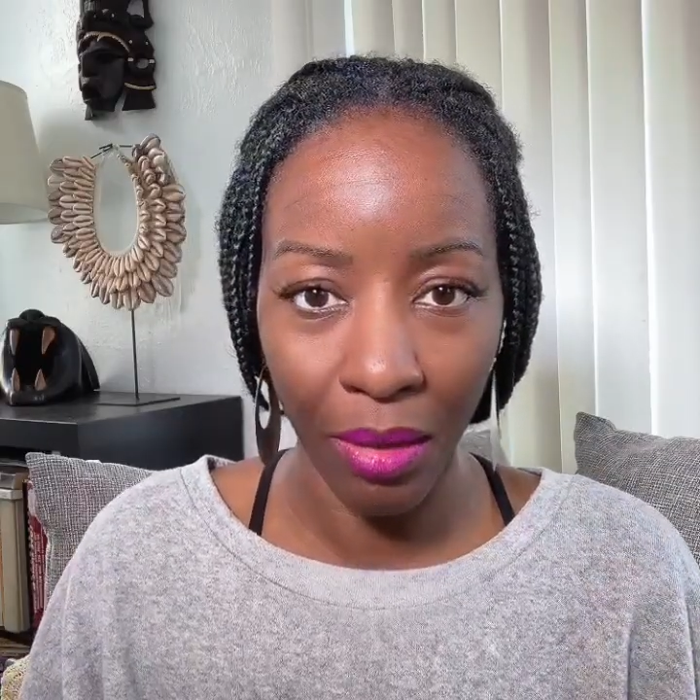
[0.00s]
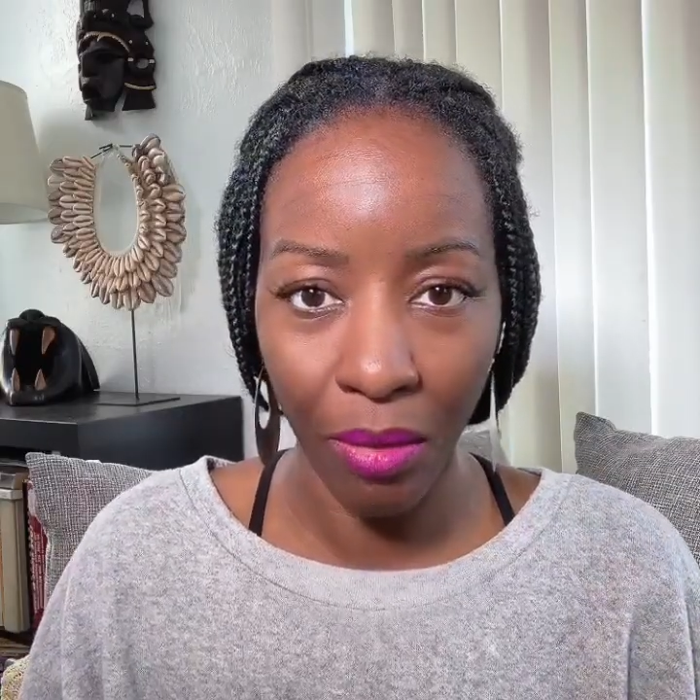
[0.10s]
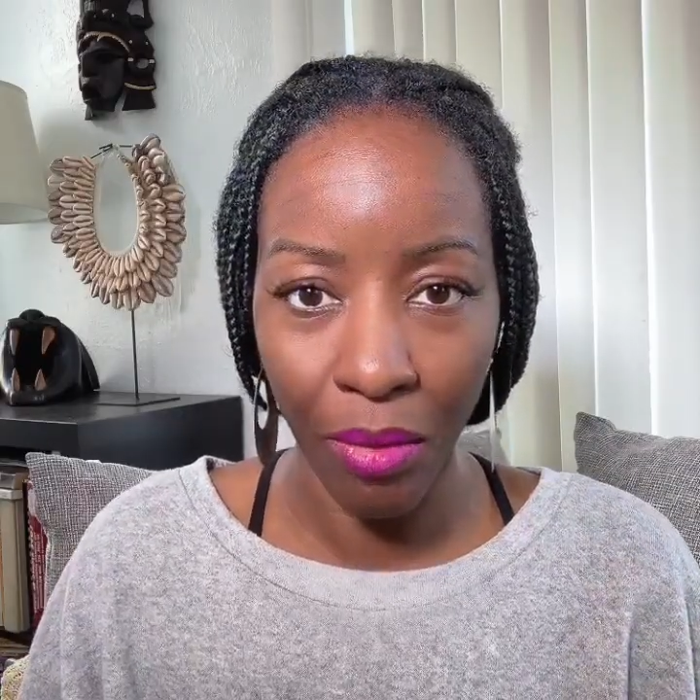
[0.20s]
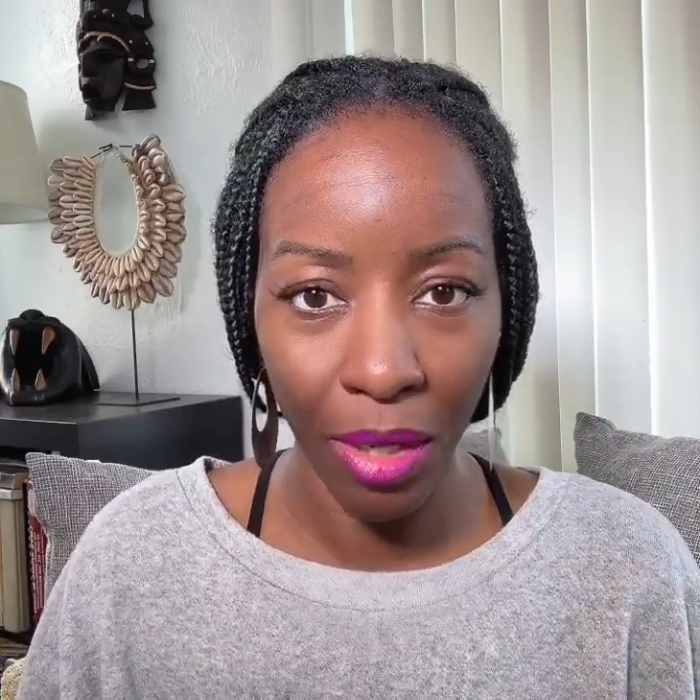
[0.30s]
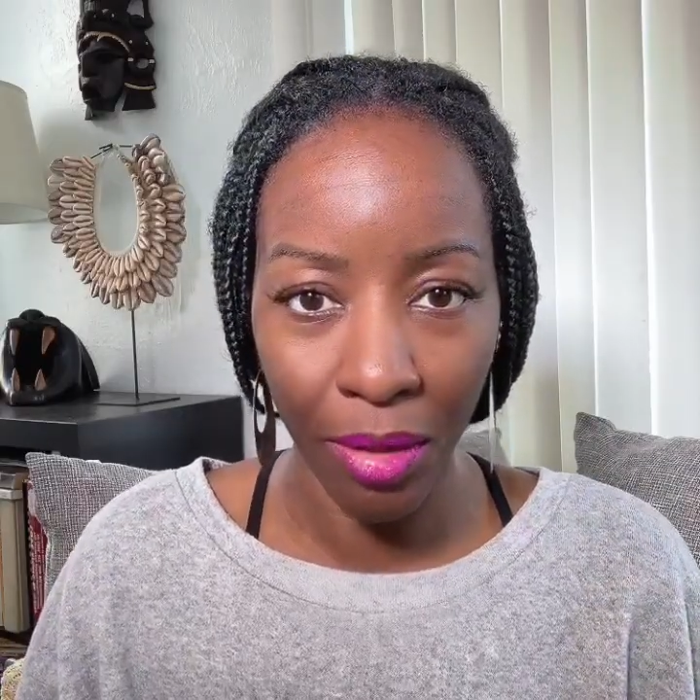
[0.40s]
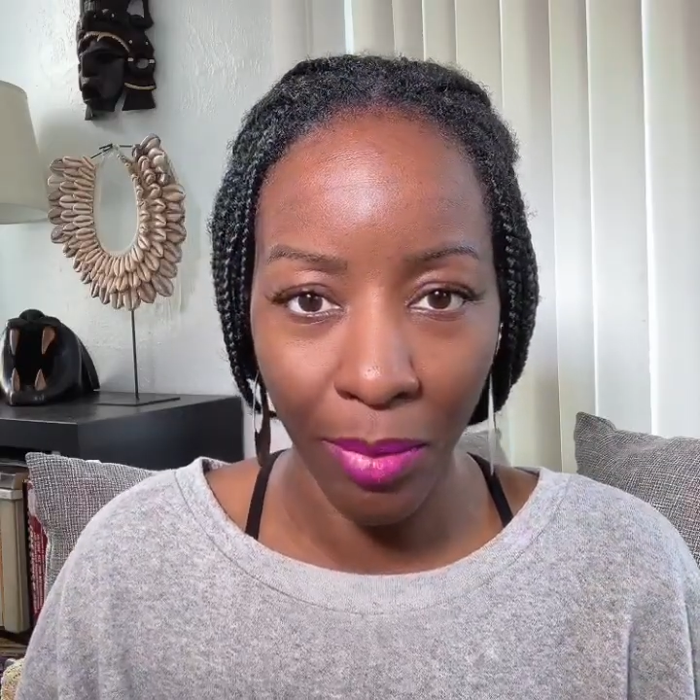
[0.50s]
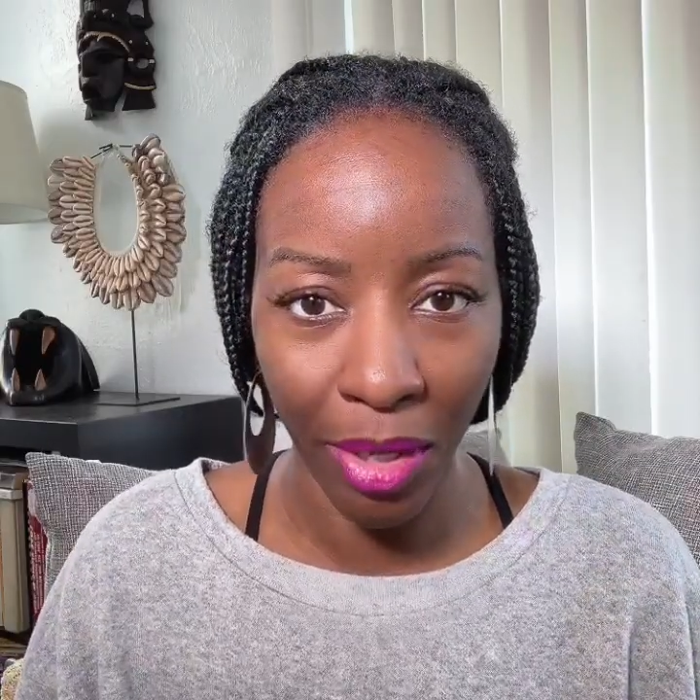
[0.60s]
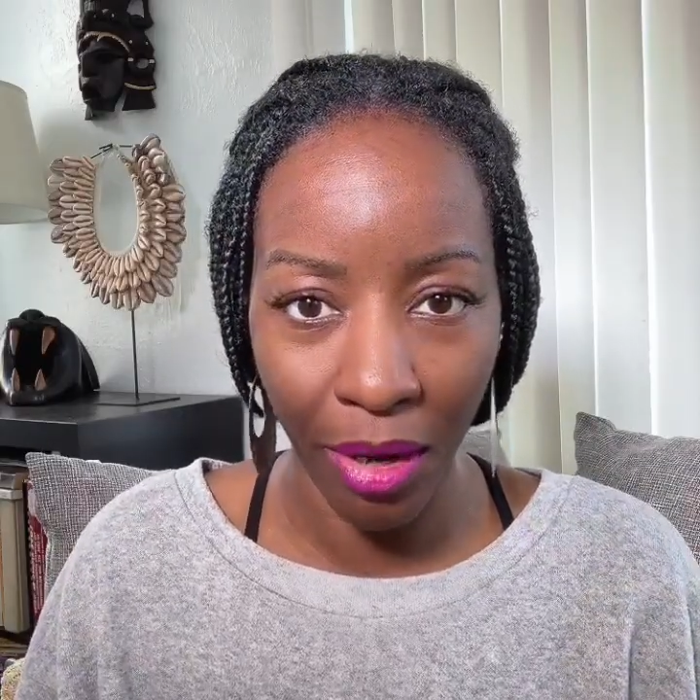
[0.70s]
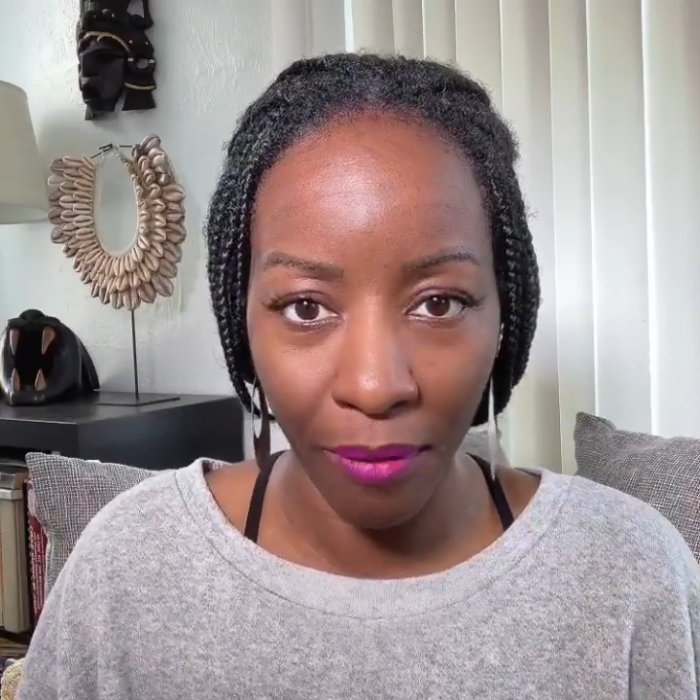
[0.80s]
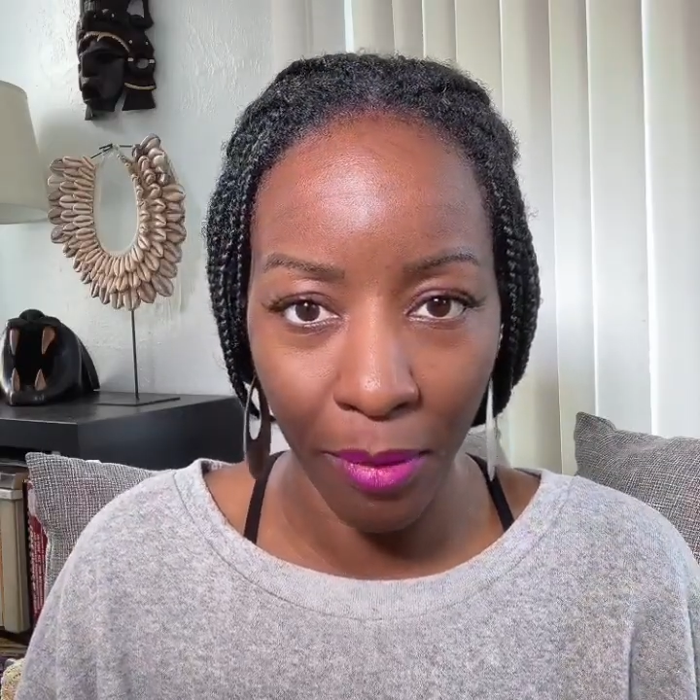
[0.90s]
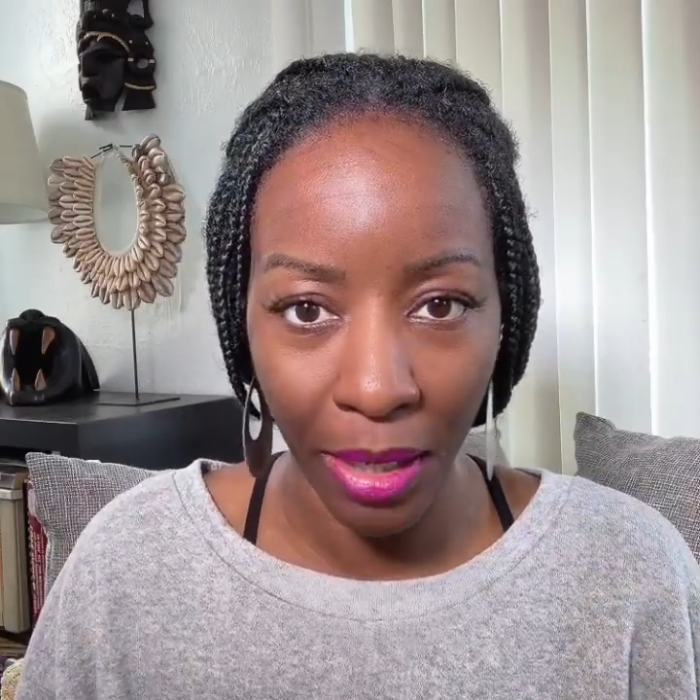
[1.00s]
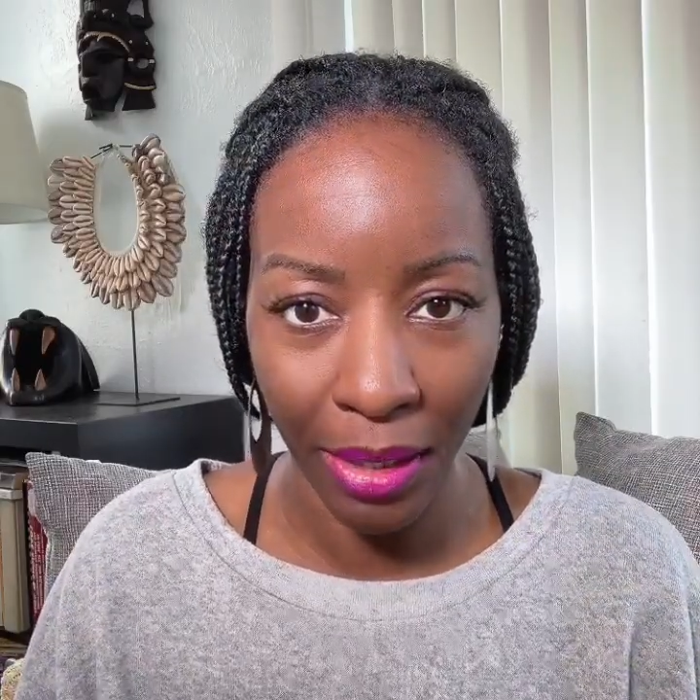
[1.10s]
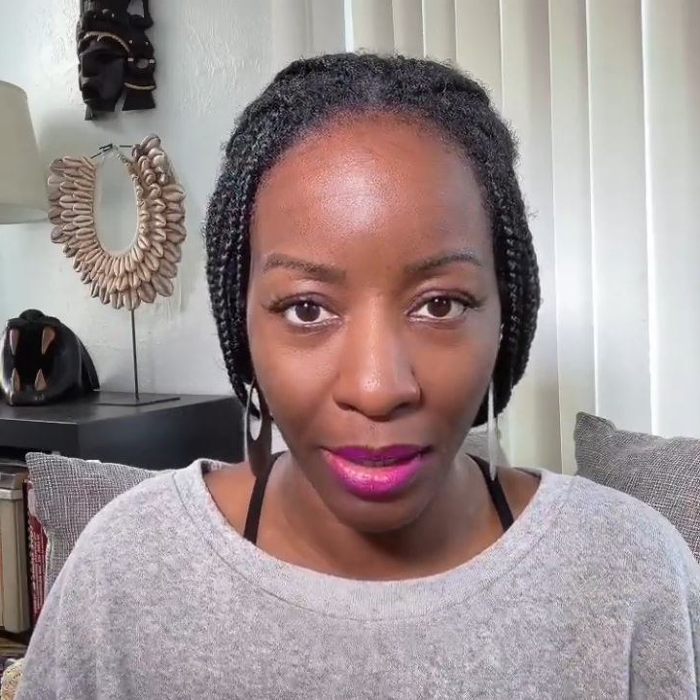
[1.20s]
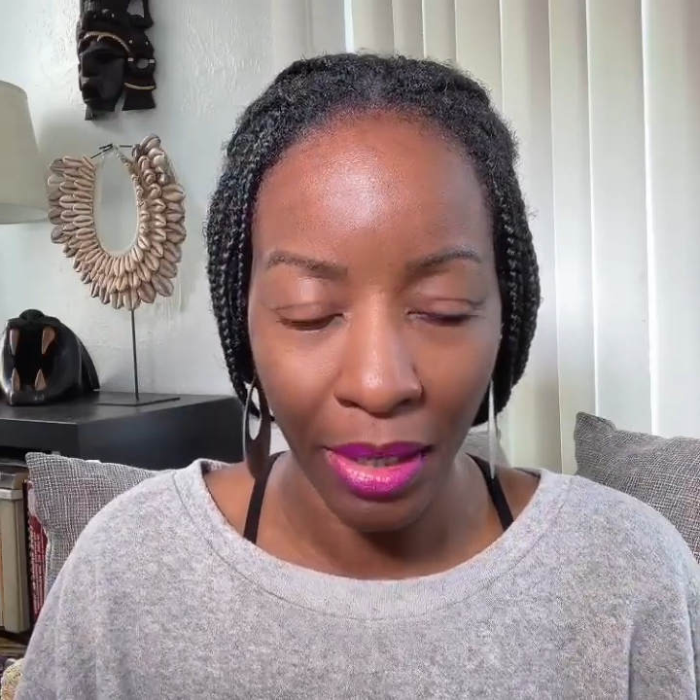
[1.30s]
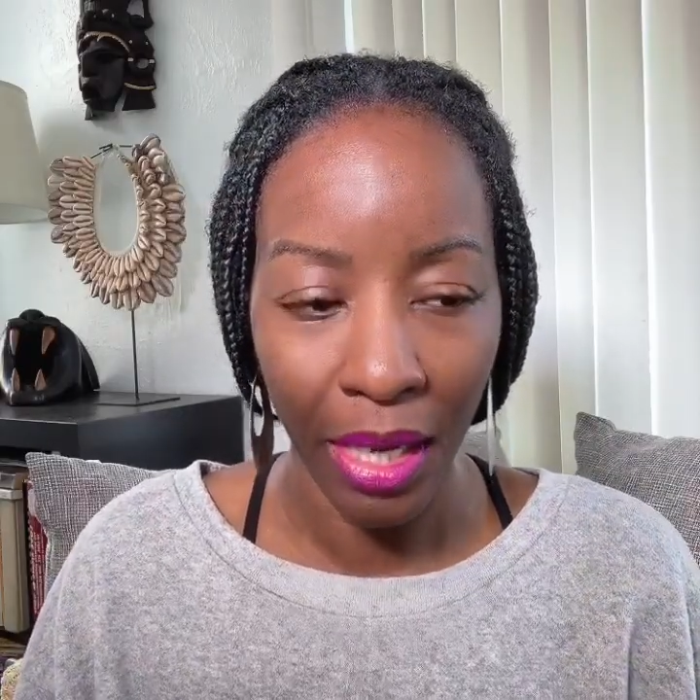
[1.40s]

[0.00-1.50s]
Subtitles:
Who cares about everybody?